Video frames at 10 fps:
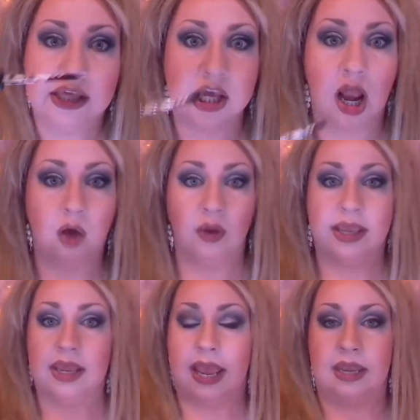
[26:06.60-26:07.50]
You know,
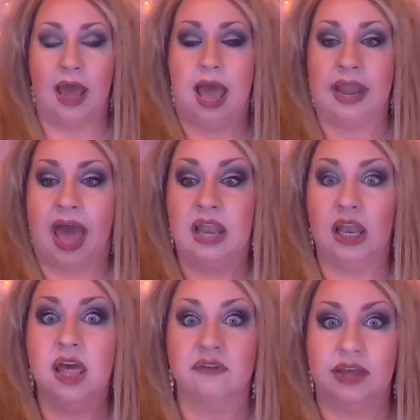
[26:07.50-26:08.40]
and I
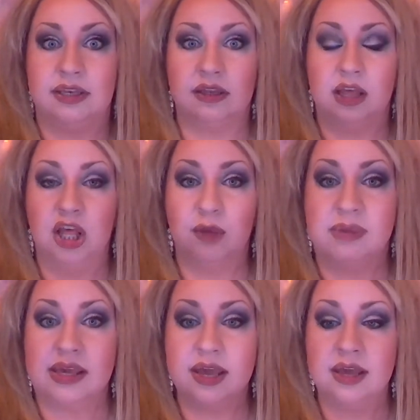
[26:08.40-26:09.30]
love it
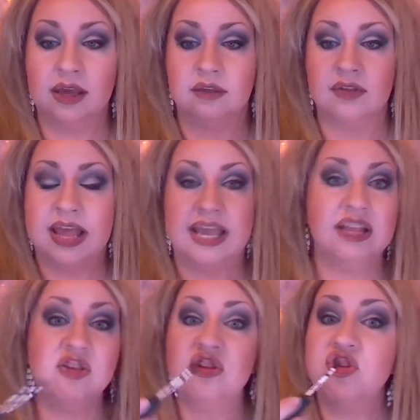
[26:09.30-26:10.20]
because
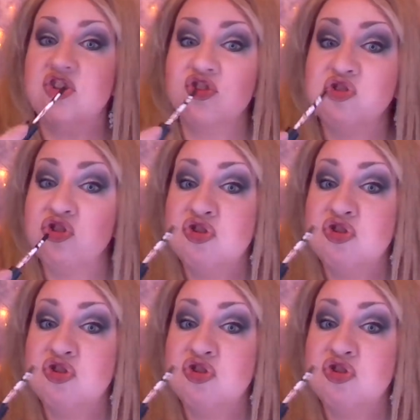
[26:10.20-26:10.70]
you just